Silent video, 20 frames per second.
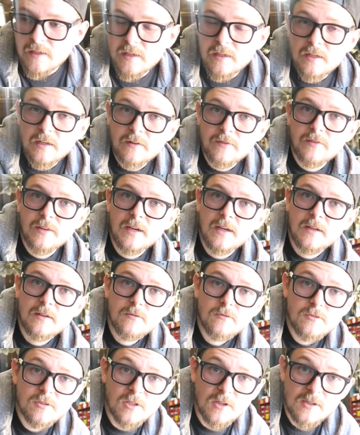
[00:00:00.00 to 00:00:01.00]
And if
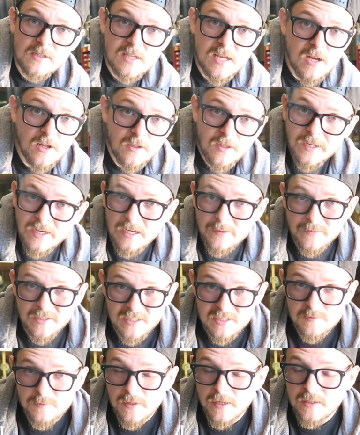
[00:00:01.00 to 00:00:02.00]
that turns out like I'm
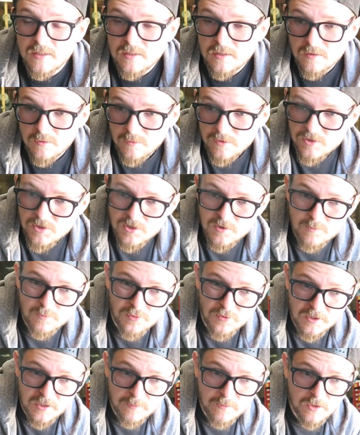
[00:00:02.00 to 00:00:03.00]
expecting, which is
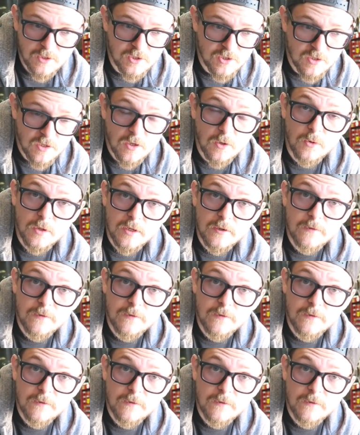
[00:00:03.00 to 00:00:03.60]
pretty much no